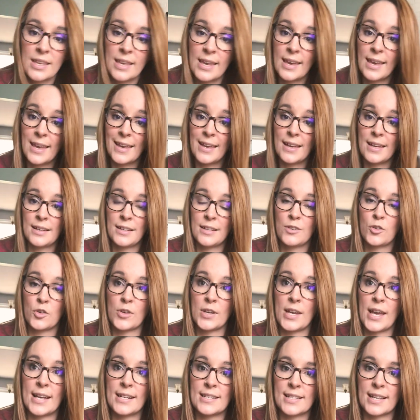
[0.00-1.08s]
it
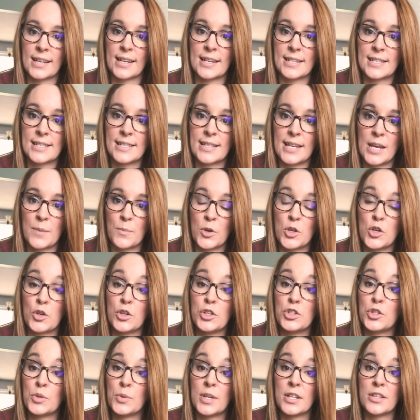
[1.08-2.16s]
creates like a steam, or you
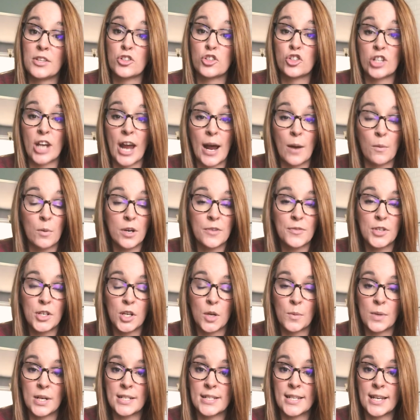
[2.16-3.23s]
could do it in the shower if you
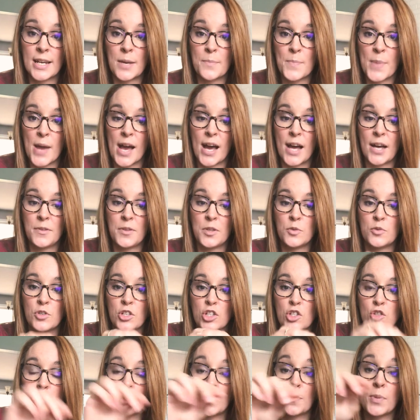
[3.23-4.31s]
don't want to take a bath. You
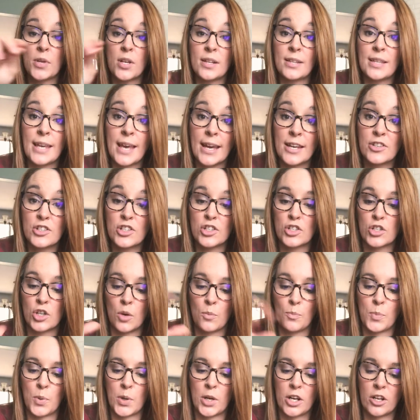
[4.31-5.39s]
just drip it on the edges.
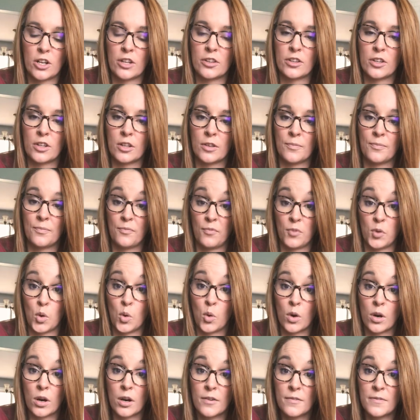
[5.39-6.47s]
Don't put it on the
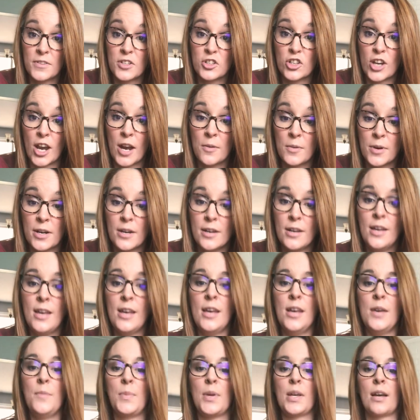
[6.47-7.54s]
floor of the shower
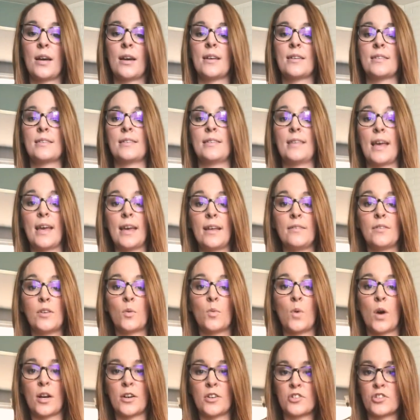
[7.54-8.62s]
because then the
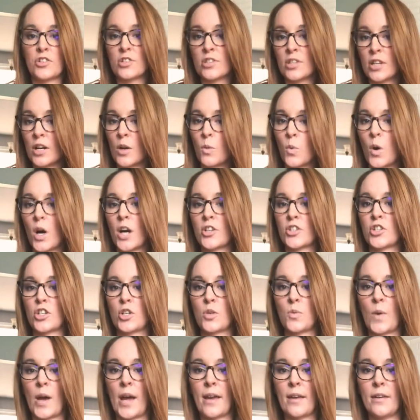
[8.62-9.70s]
water's just going to wash it
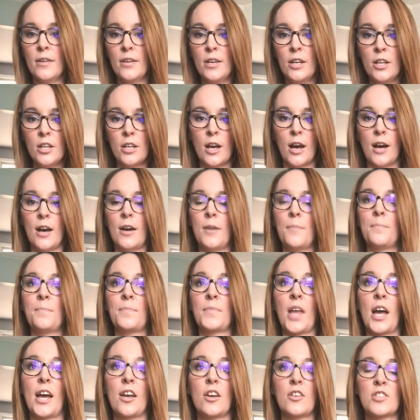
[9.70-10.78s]
away.
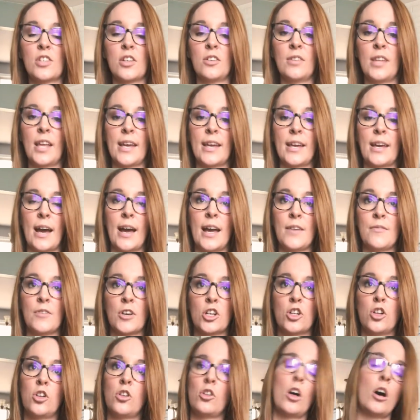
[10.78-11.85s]
I also I have a
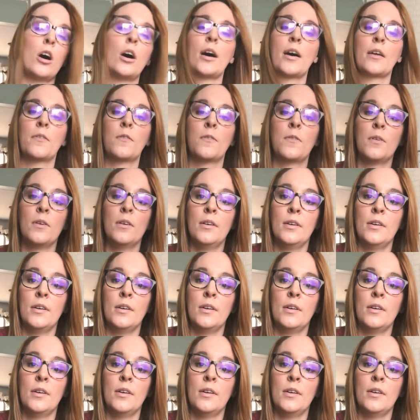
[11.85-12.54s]
cloth